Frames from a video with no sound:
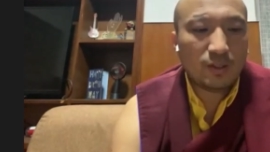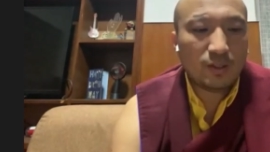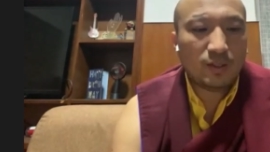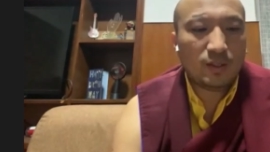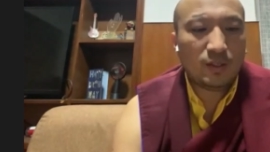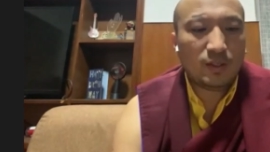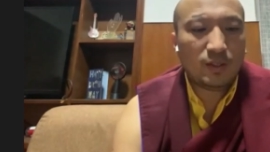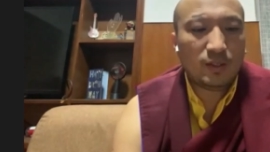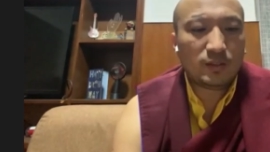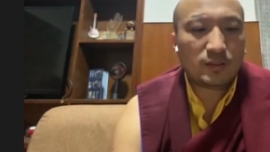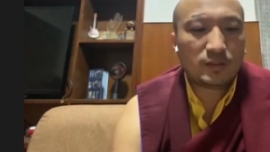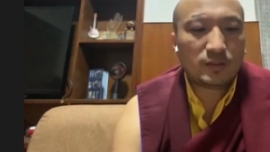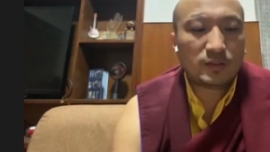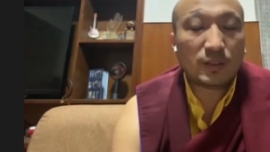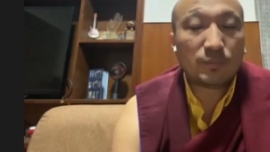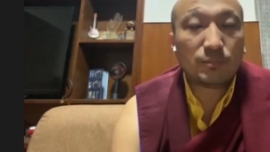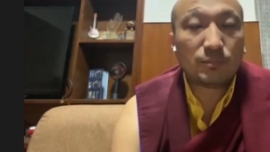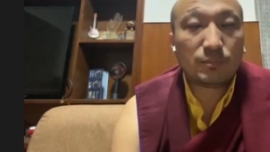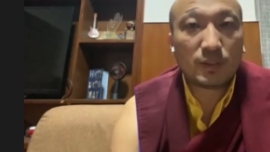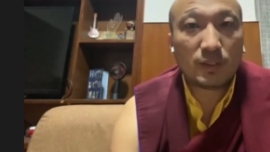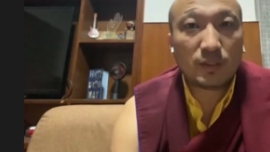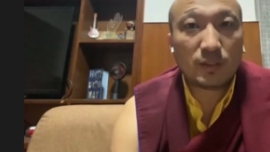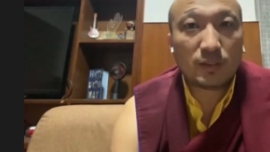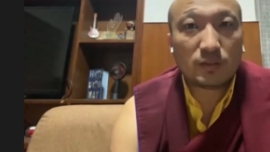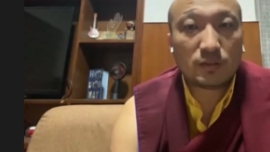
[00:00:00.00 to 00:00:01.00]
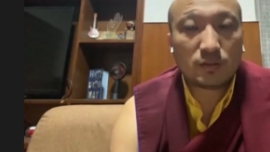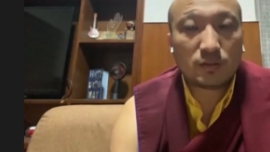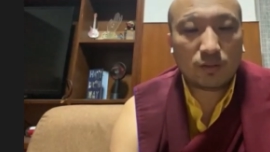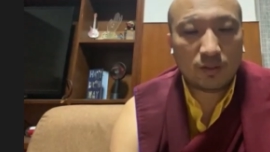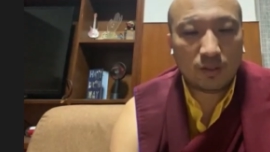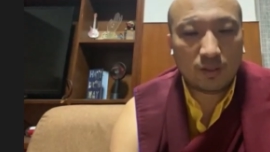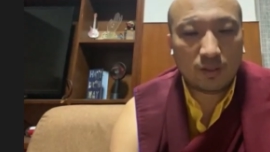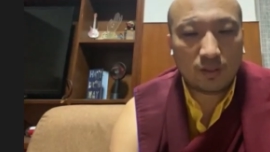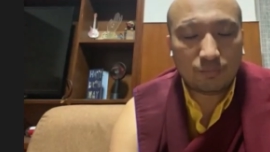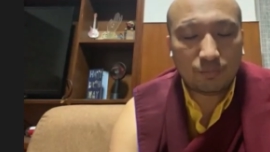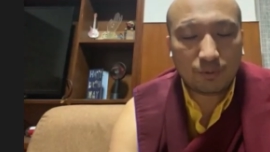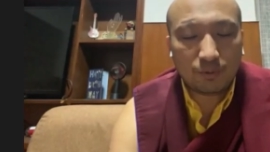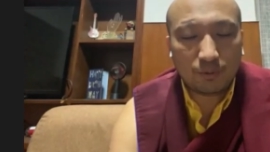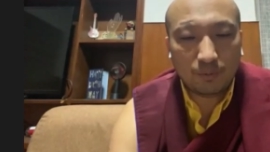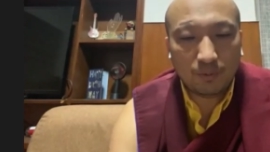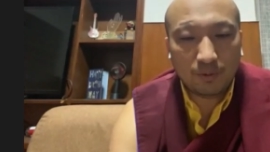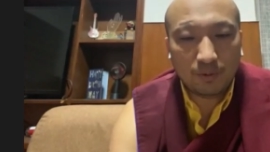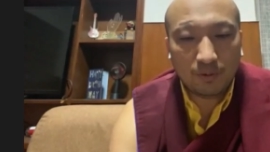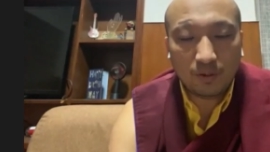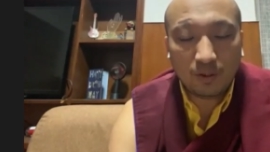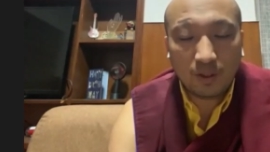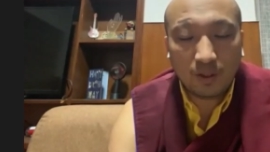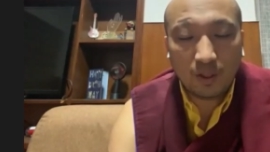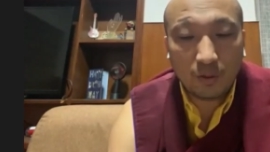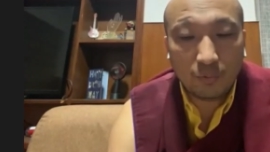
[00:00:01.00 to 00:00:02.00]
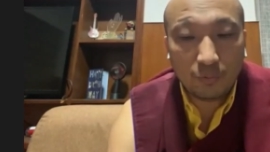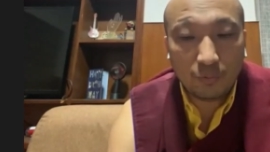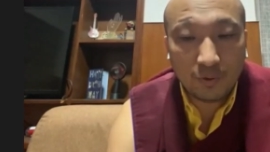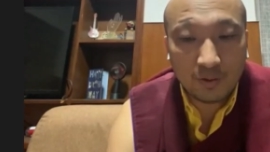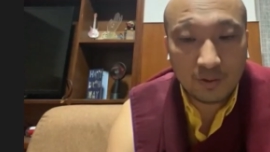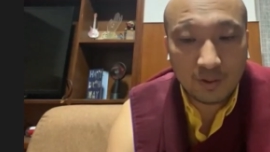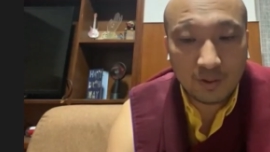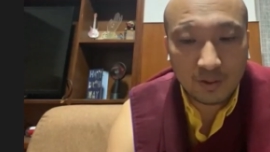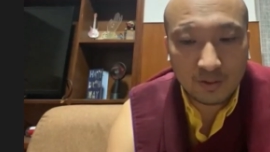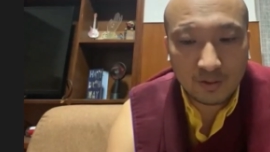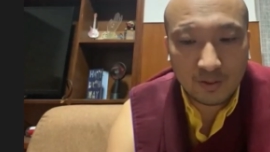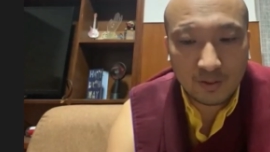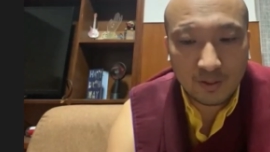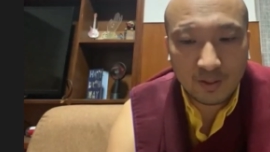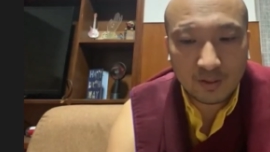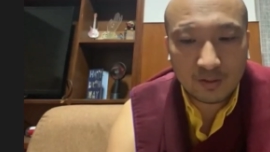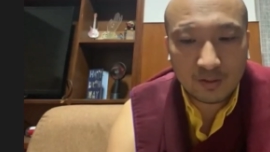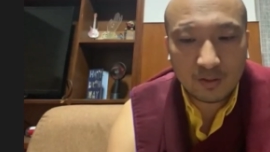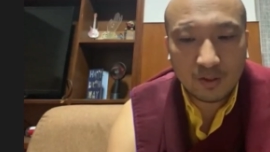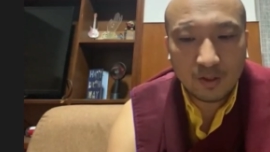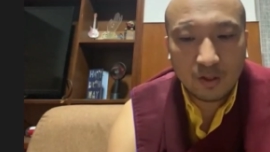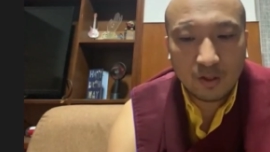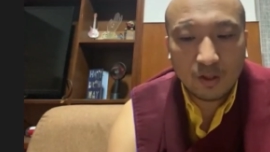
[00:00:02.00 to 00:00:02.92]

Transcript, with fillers: uh, sometimes uh, people uh, we think that